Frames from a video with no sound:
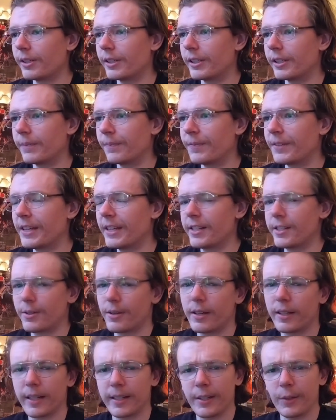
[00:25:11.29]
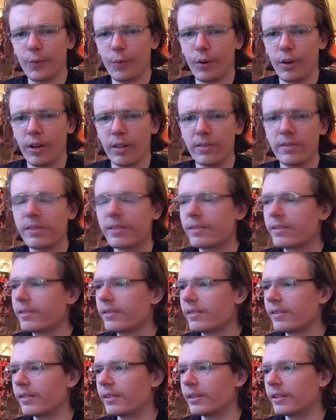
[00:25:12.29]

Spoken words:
The Easter egg I did once,